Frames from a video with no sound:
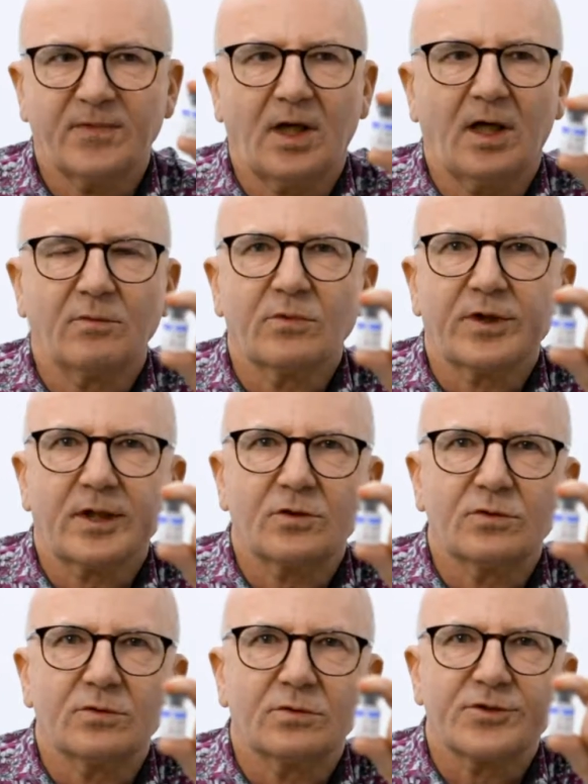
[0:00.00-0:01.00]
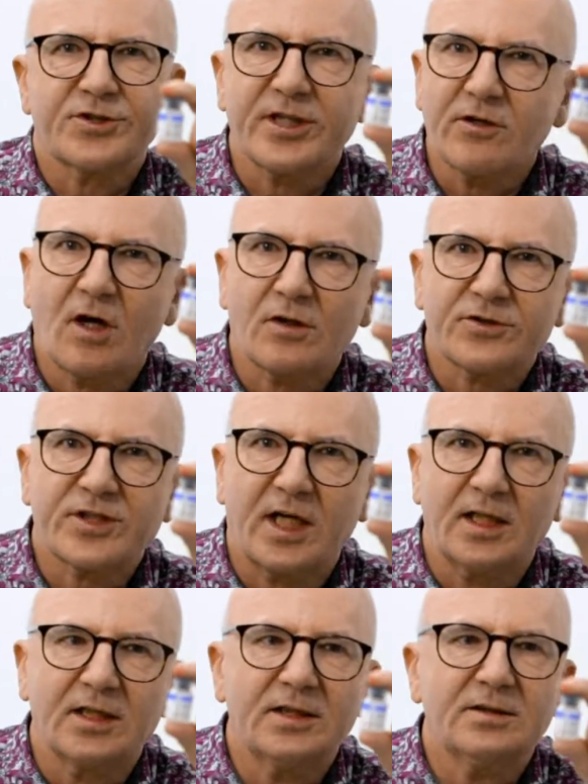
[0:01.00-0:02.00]
what they call sterile
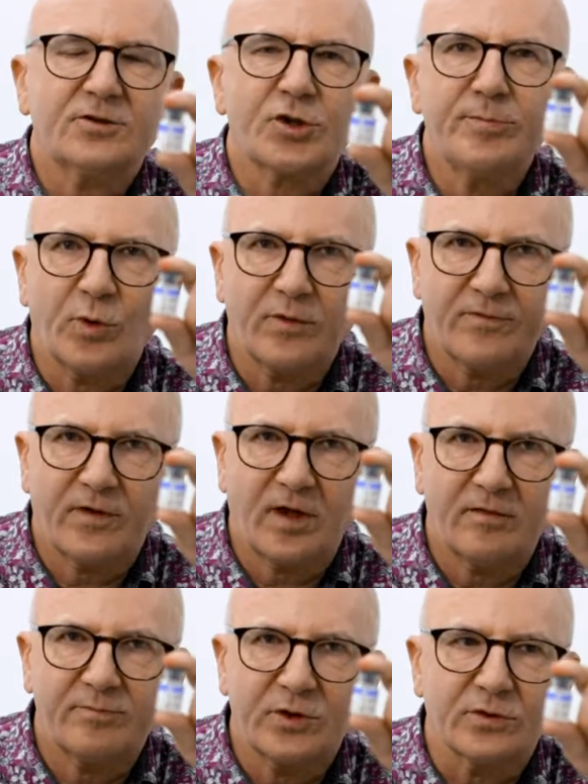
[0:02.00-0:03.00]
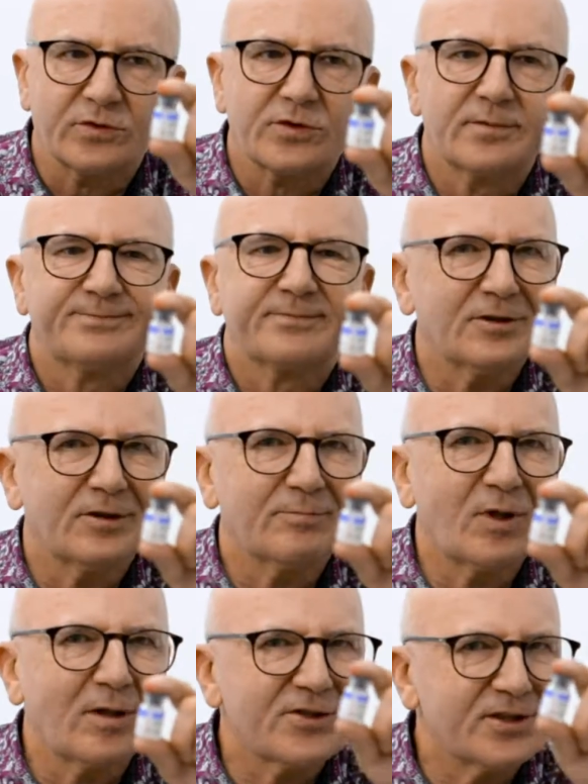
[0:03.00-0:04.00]
saline, 2.5 mils. You
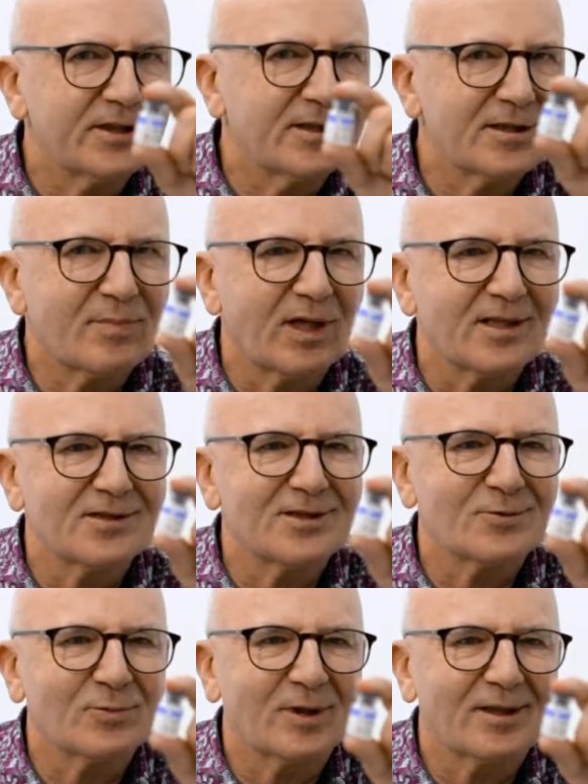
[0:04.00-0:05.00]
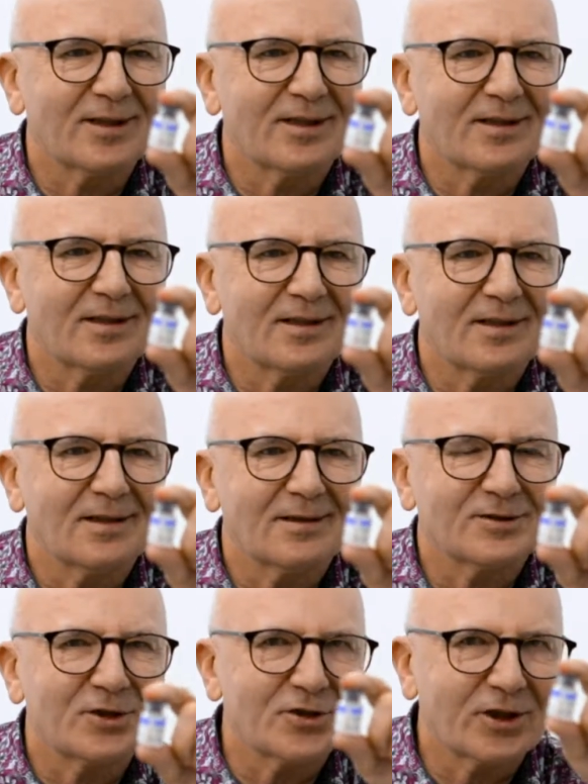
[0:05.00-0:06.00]
might see these places where they're
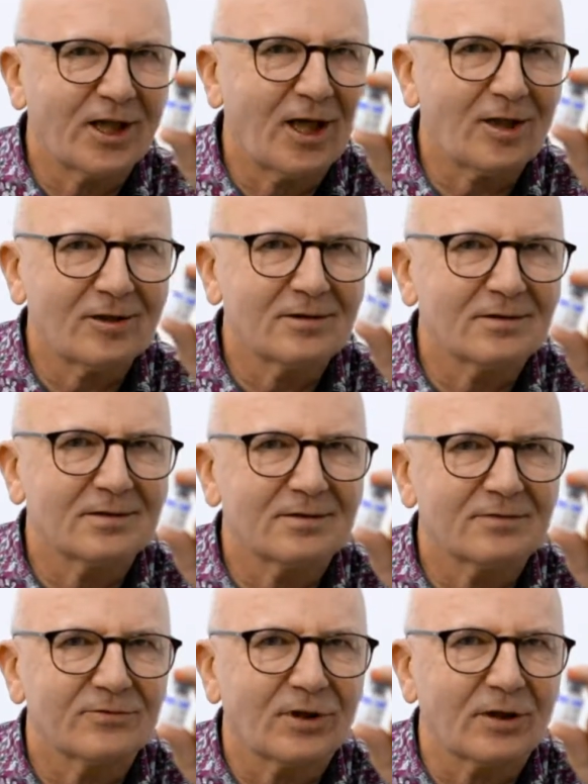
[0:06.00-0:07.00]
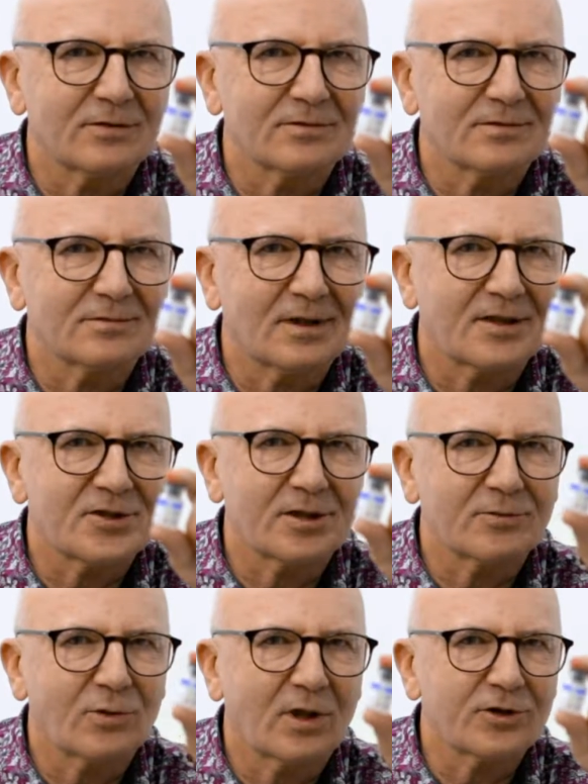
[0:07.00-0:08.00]
discounted and they
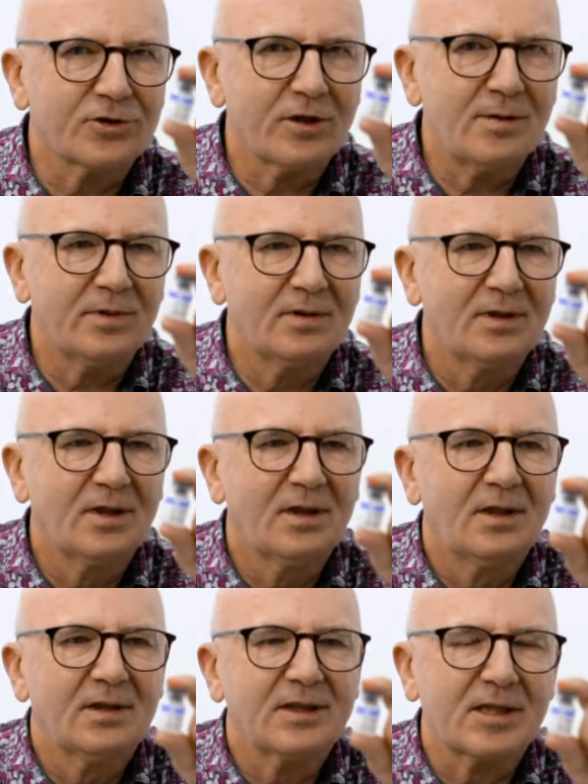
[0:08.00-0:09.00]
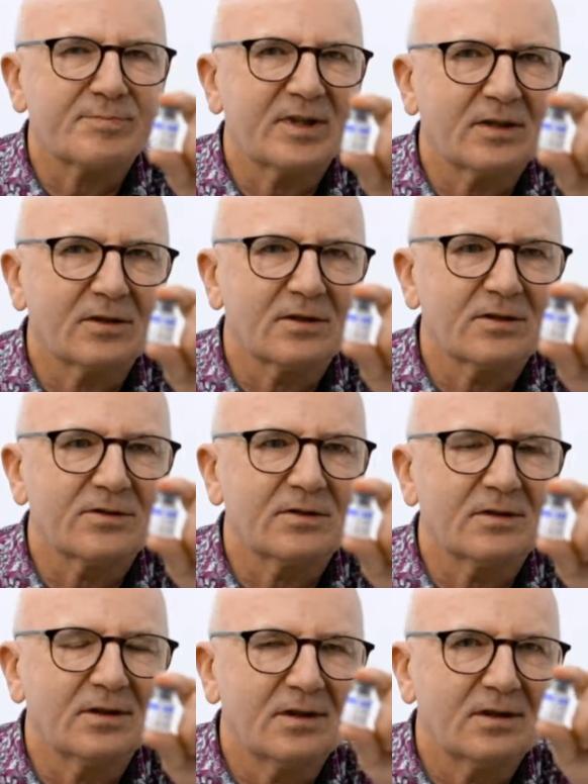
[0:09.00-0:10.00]
seem quite cheap. That's
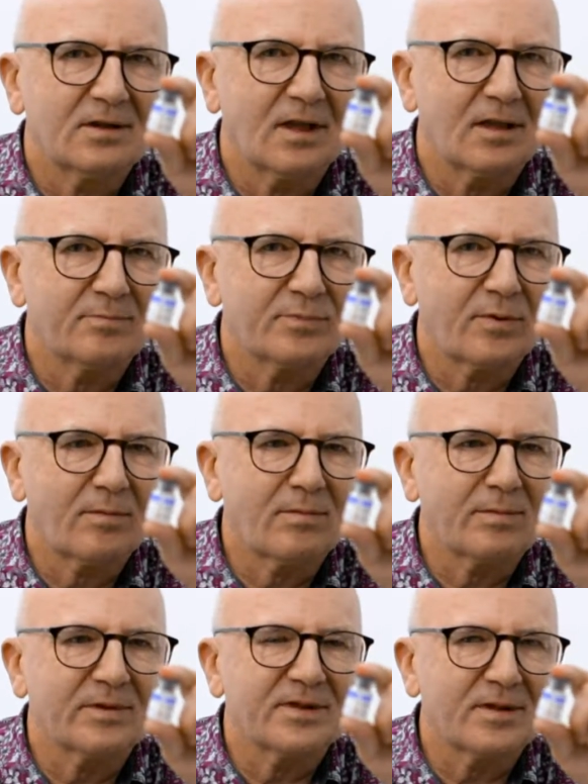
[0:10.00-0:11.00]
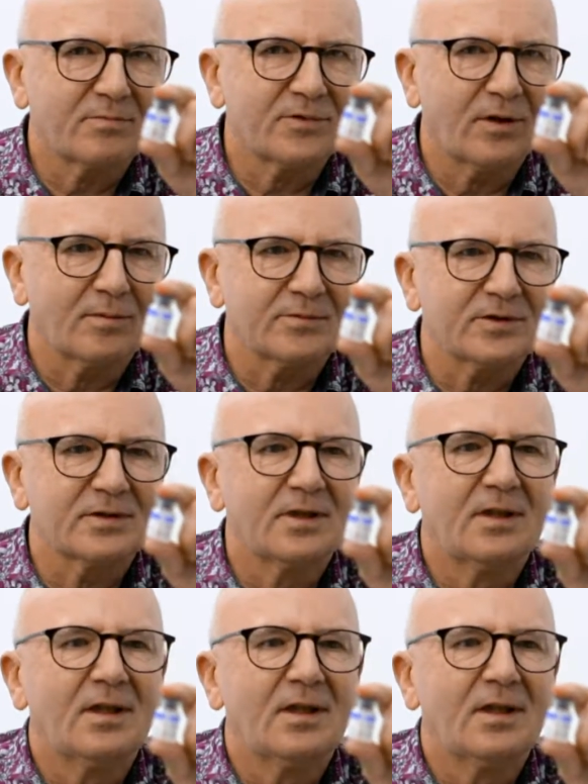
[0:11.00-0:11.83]
because they probably sometimes